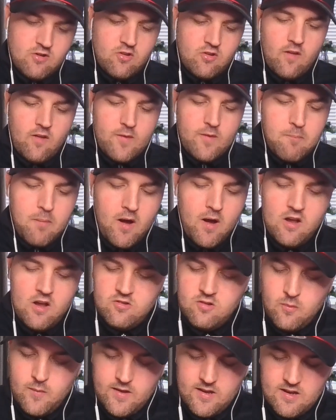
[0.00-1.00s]
on the parts
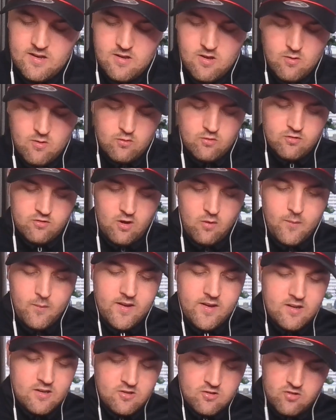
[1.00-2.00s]
that we can use. So we're
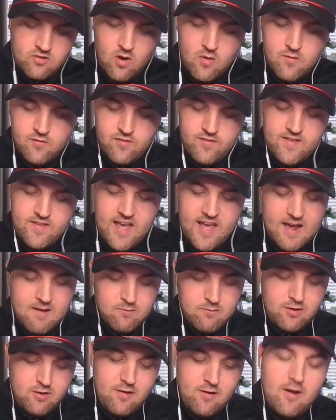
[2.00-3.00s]
going to just hope for the
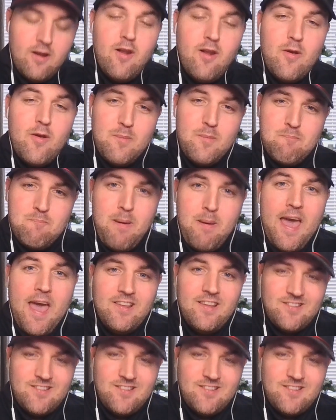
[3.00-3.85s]
absolute best